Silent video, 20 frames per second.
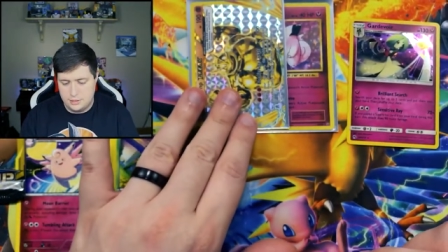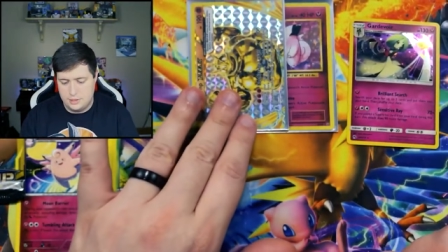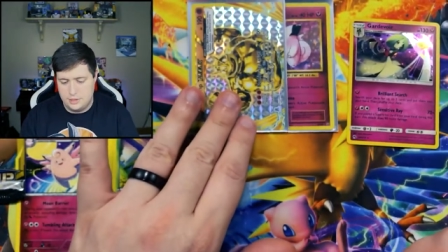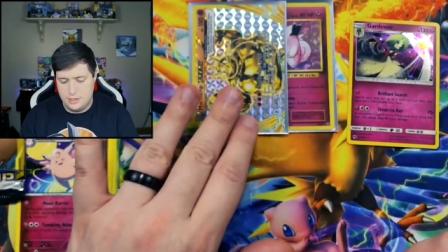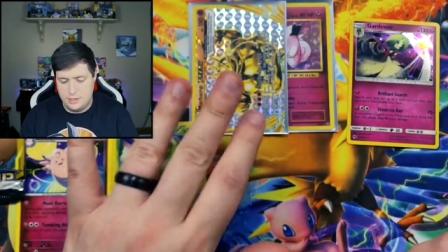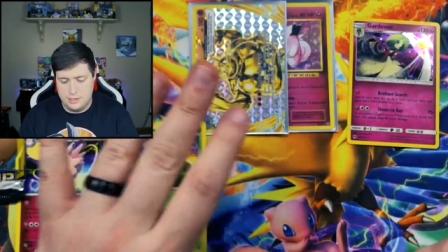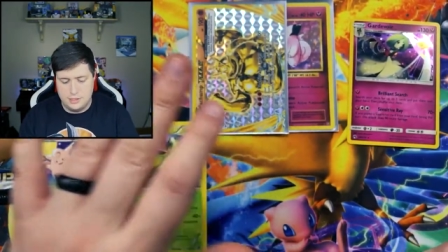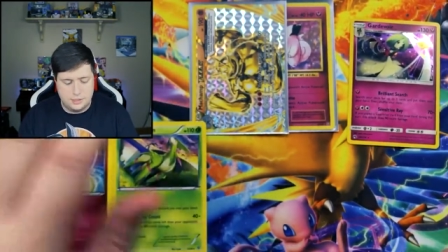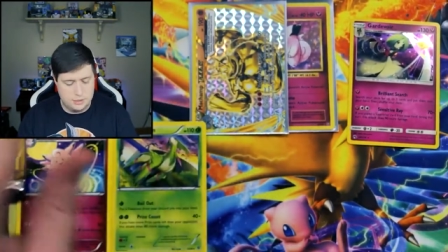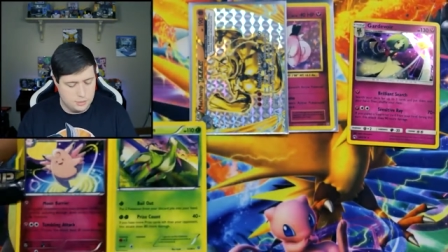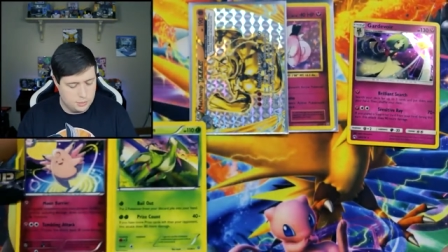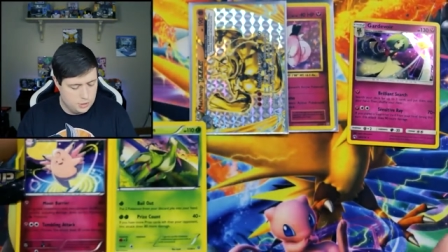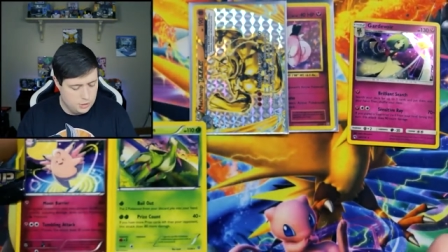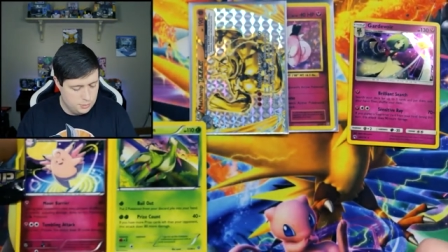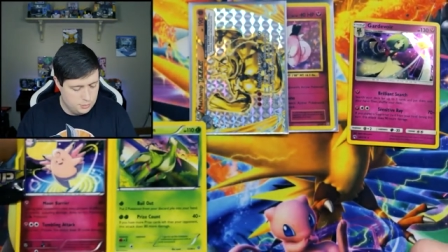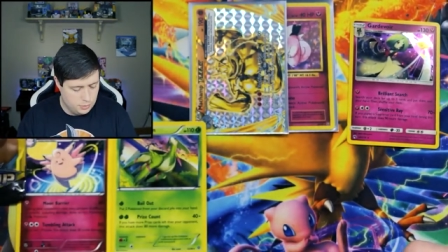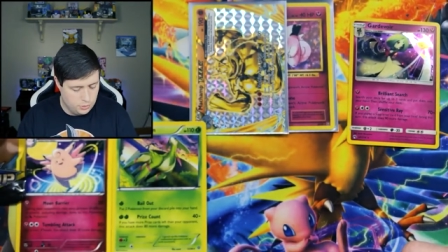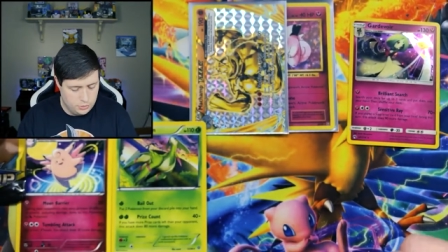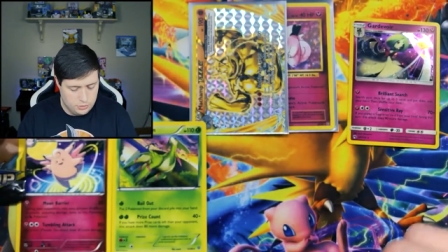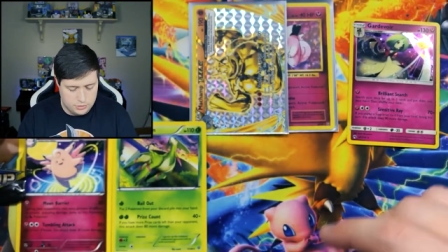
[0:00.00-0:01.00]
getting some
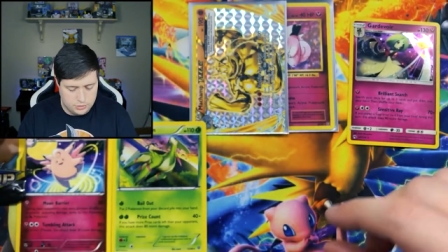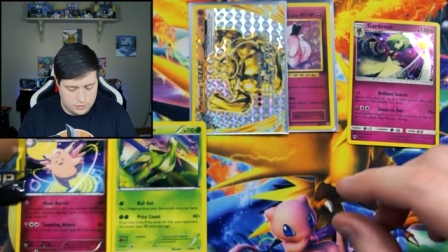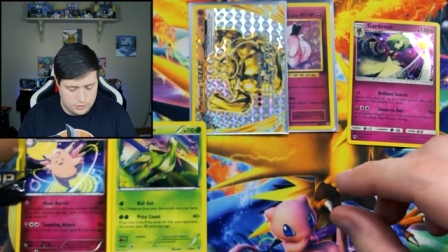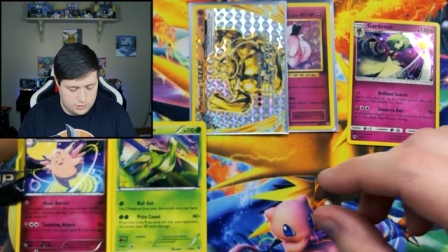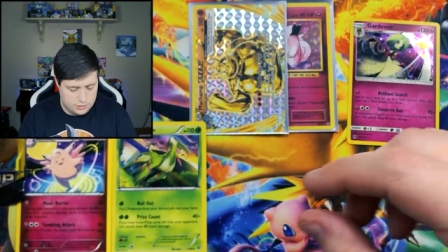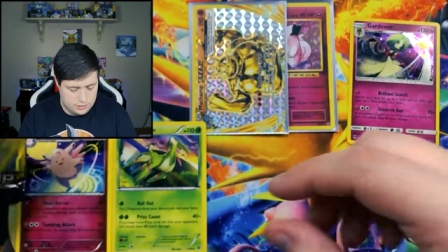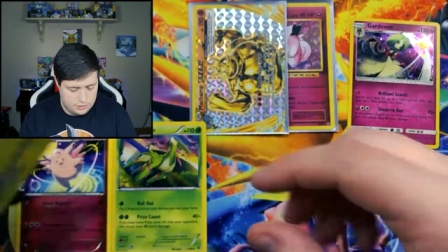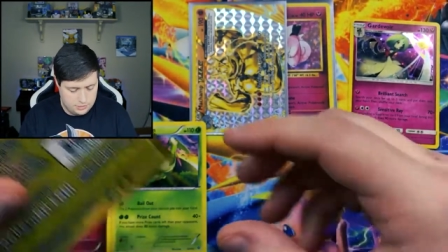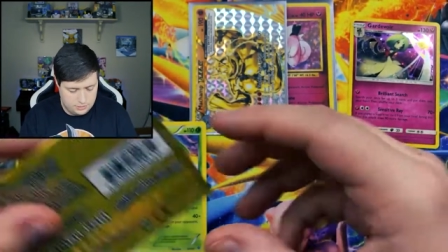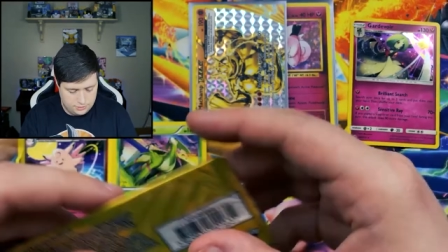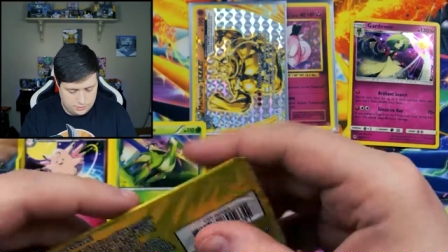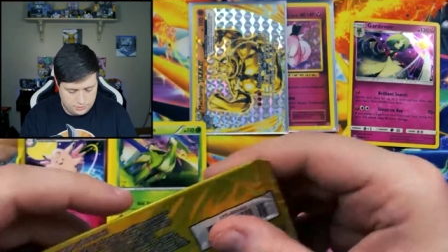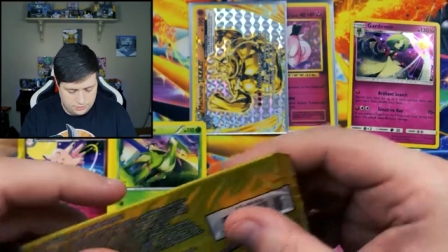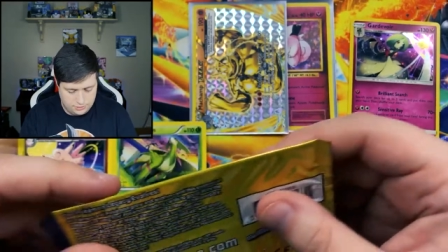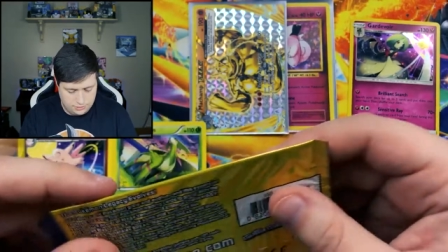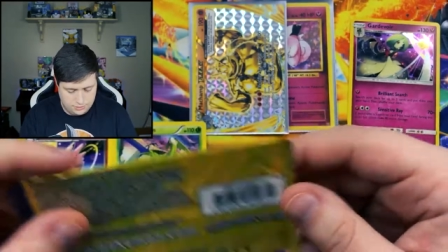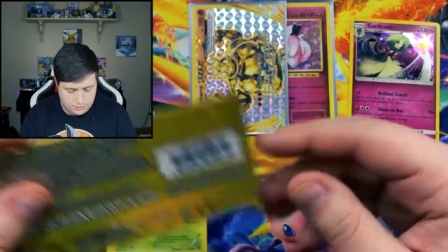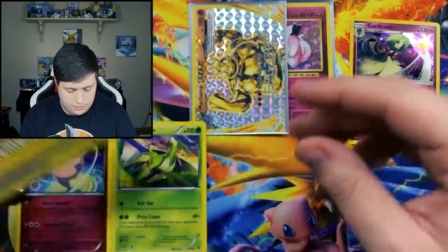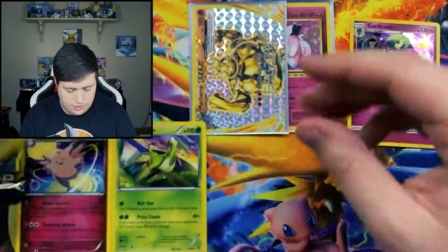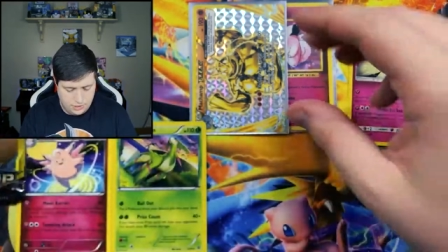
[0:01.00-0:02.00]
good pulls.
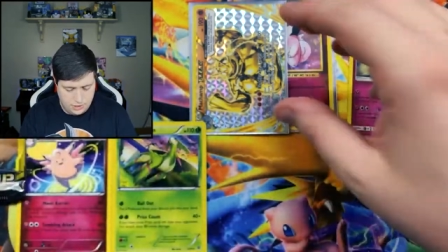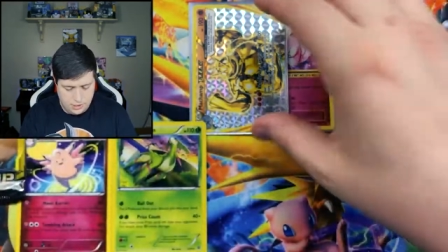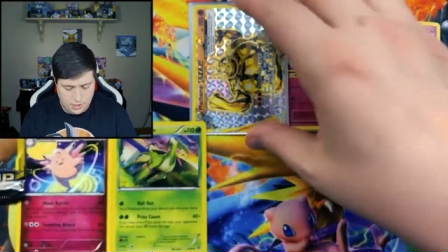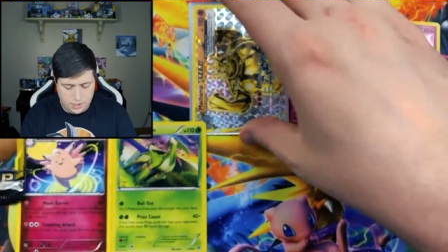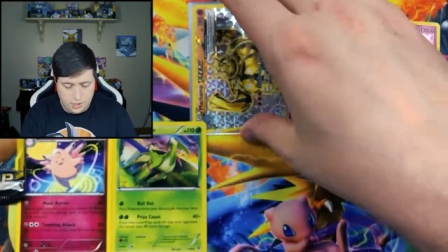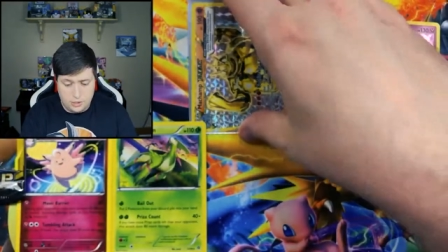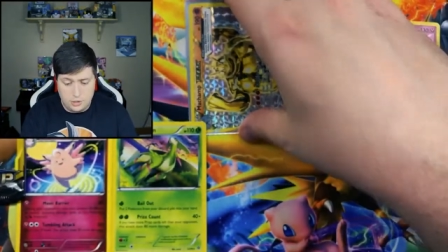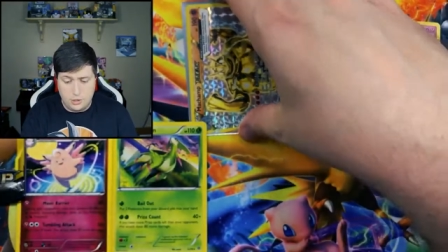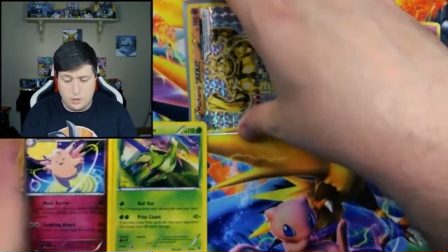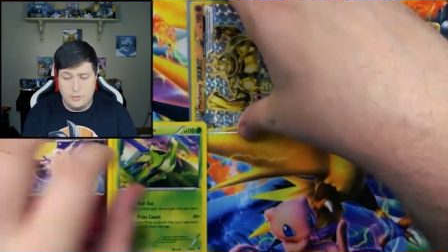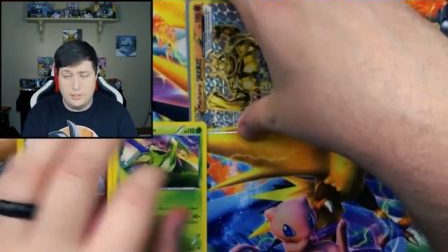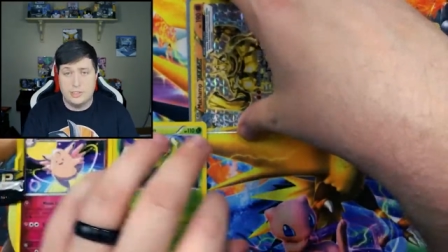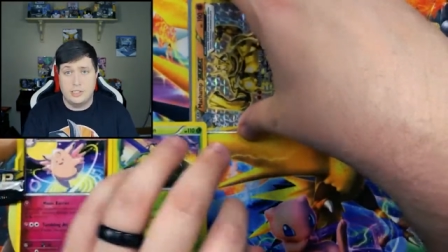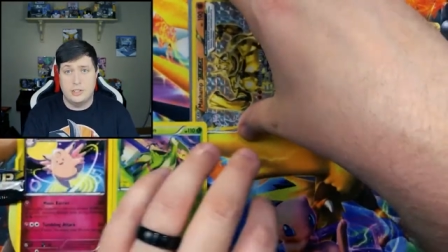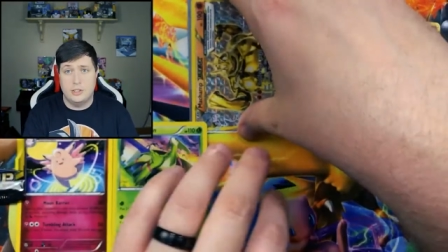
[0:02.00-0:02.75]
And Jarvis,